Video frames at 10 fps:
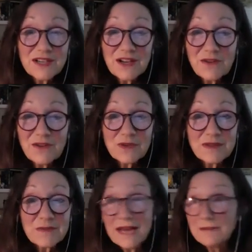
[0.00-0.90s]
off with
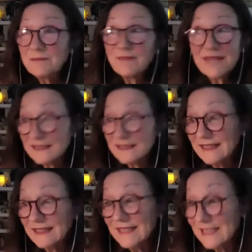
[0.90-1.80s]
my
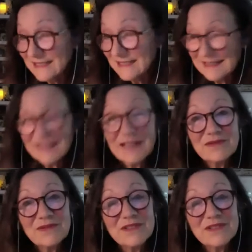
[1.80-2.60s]
list of